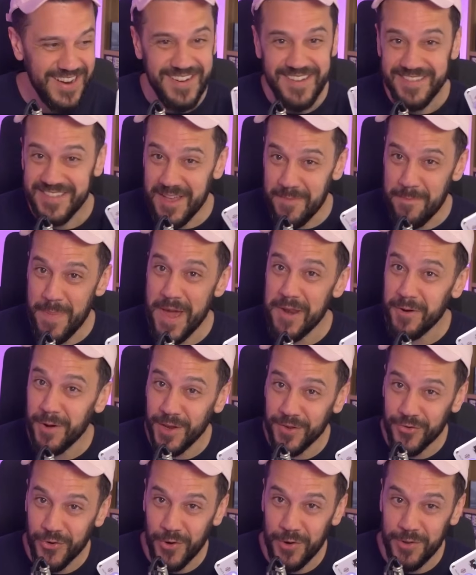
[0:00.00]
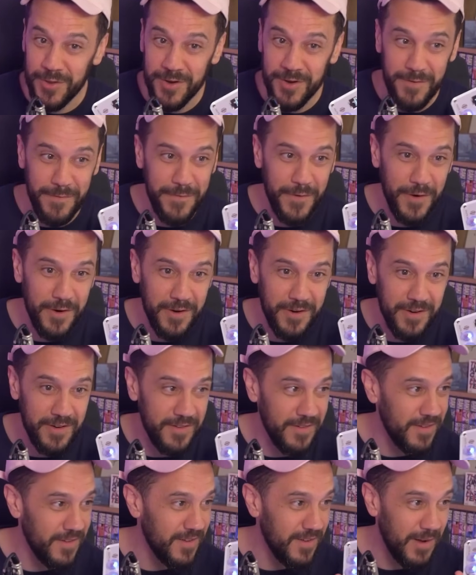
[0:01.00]
the better controller
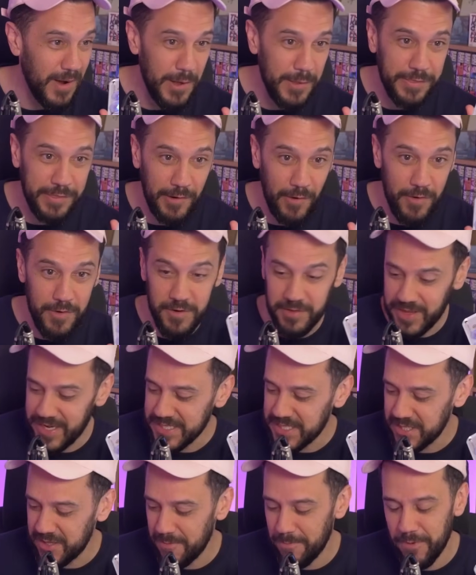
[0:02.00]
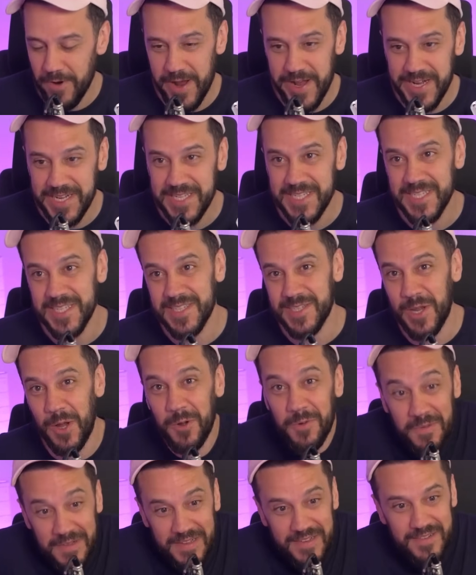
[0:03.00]
for a third or less of the price.
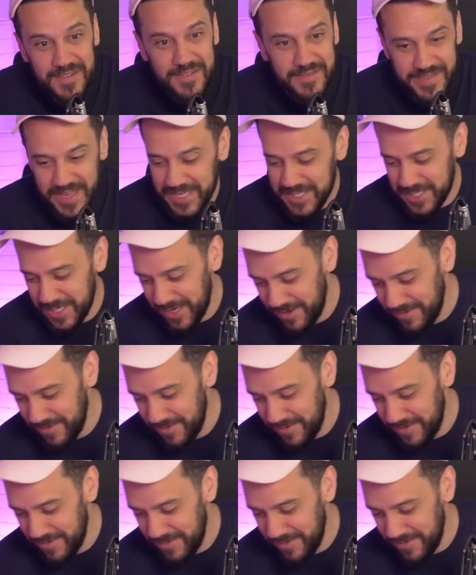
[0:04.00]
So that's it.